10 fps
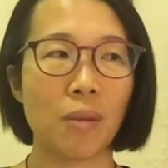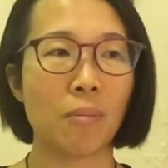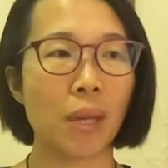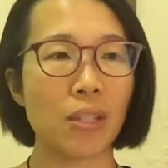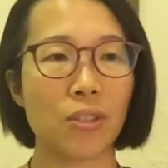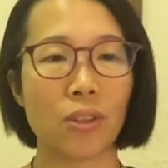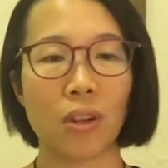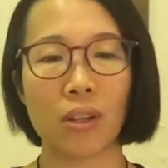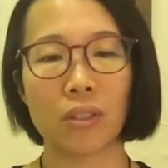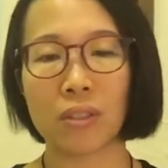based
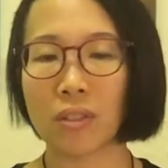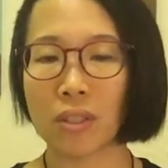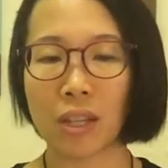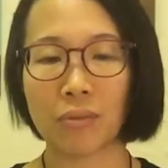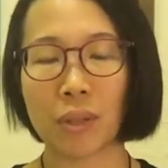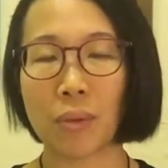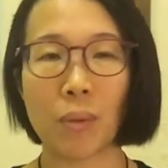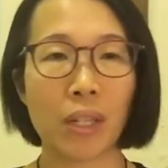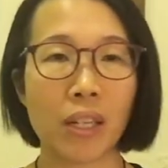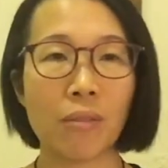on stuff that we
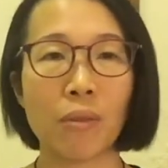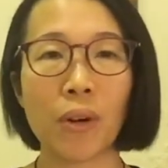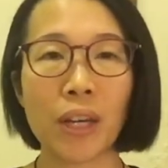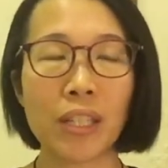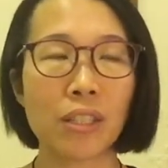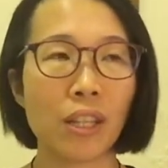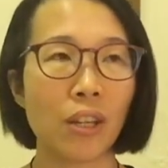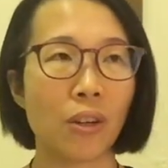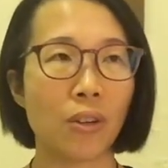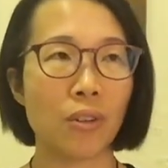want to avoid
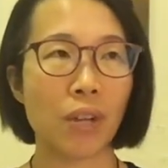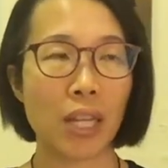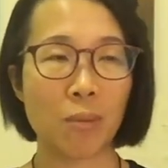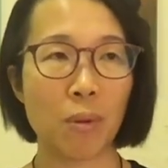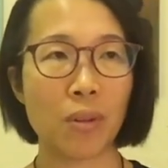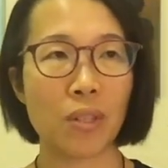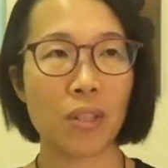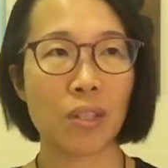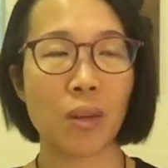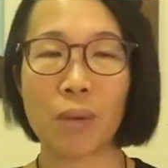or
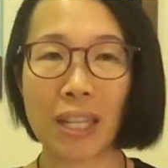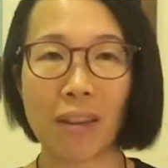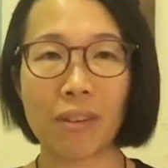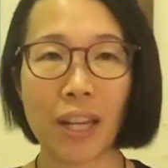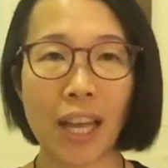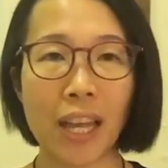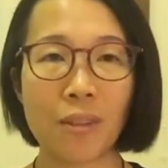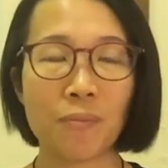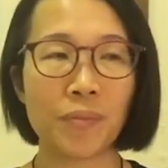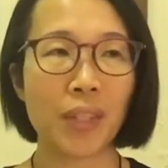experiences that we never had
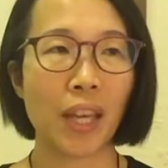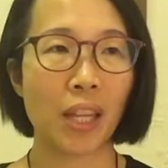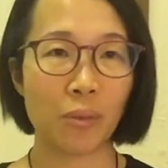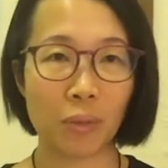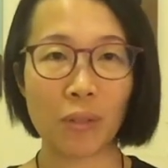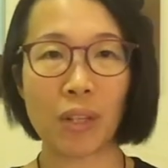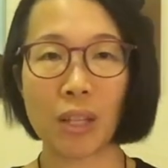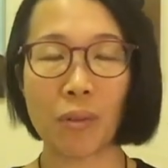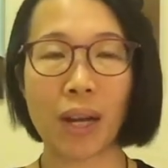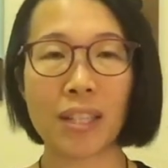and we really
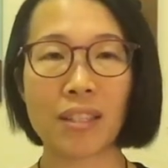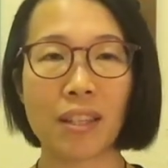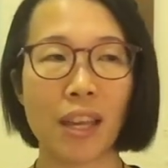want,